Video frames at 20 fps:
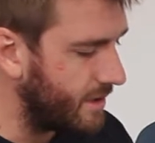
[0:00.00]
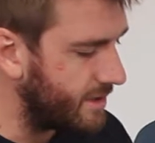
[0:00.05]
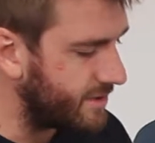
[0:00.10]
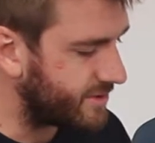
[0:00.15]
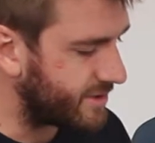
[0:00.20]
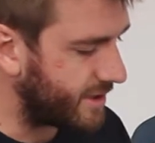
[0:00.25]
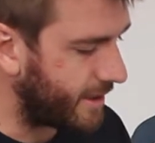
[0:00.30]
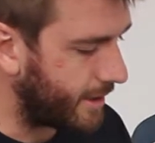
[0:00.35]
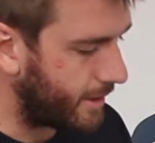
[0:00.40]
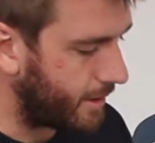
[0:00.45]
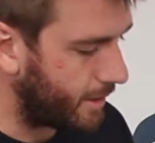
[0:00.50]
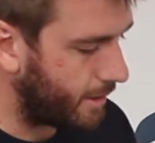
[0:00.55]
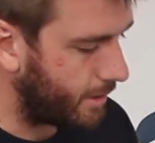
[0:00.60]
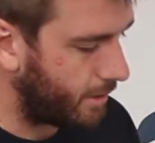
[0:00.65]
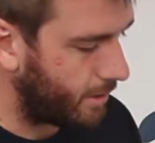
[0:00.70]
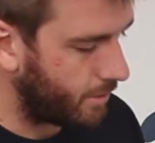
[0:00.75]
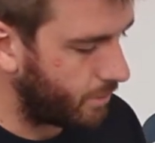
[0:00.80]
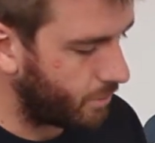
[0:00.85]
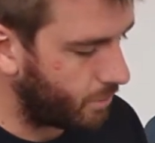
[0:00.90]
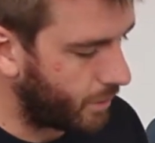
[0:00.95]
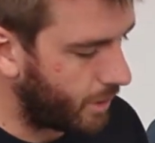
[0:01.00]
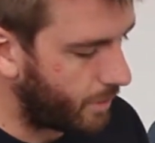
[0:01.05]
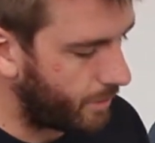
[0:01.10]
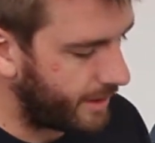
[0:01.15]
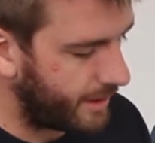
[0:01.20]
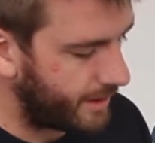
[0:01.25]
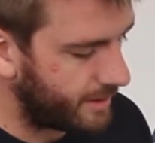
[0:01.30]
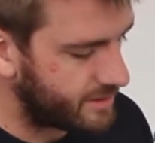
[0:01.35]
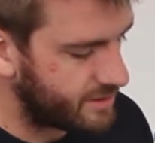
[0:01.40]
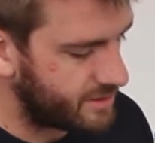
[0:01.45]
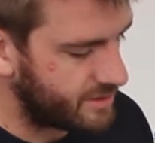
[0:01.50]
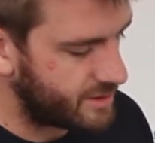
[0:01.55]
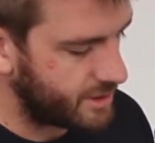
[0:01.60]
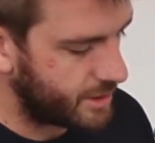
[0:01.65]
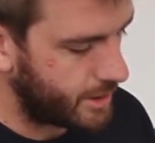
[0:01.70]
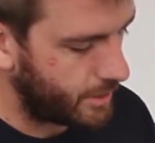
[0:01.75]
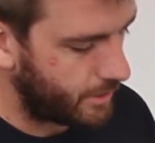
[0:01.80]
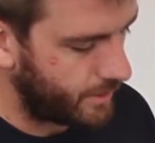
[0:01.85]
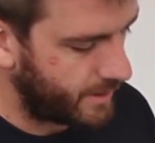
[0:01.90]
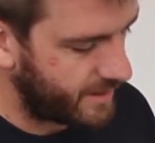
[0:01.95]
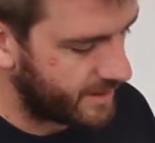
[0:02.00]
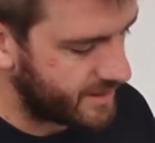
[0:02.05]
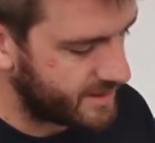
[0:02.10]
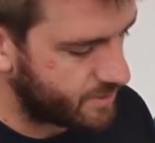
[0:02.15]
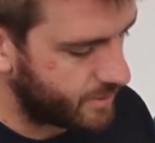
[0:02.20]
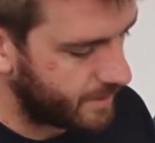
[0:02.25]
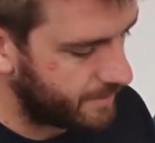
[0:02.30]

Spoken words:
So what we need to do is